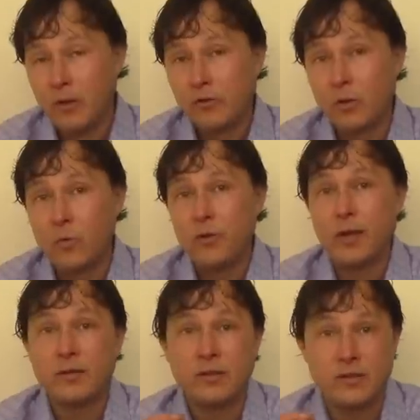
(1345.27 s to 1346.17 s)
So I want you
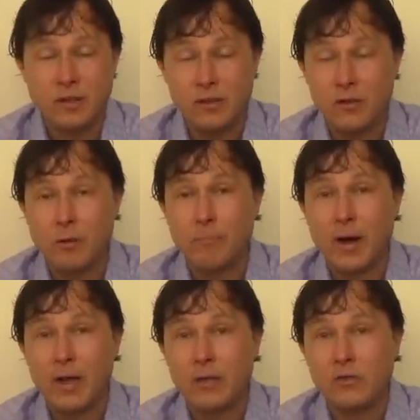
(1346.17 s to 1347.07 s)
guys to, you know,
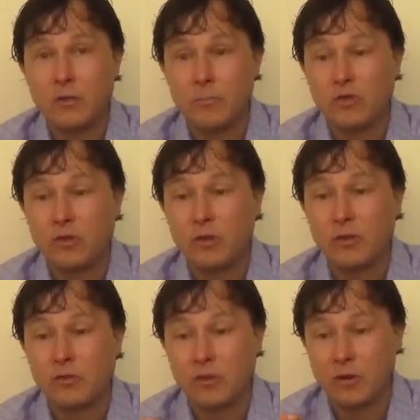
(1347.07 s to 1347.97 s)
buy into a machine
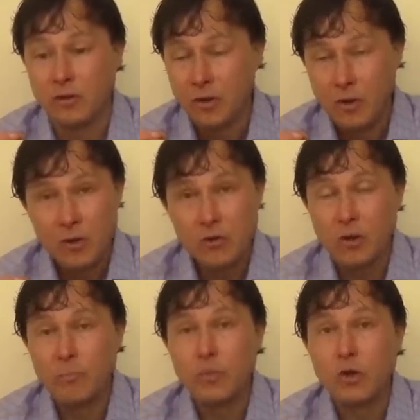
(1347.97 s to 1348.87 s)
that's gonna, you
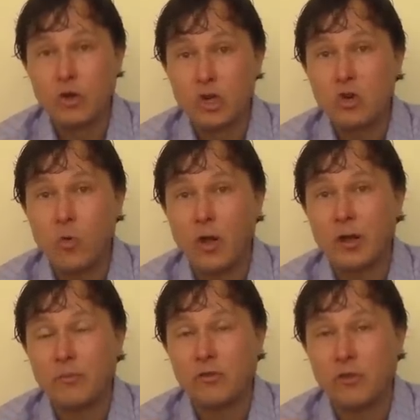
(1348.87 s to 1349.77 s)
know, be a good
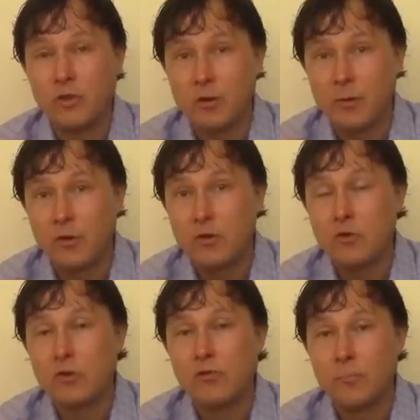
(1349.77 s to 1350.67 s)
quality machine that you're gonna be able to
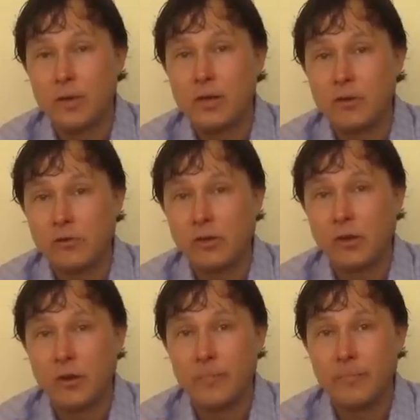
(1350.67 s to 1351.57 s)
use for many years to
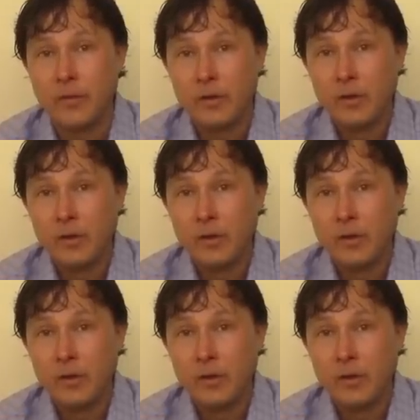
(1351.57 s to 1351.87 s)
come.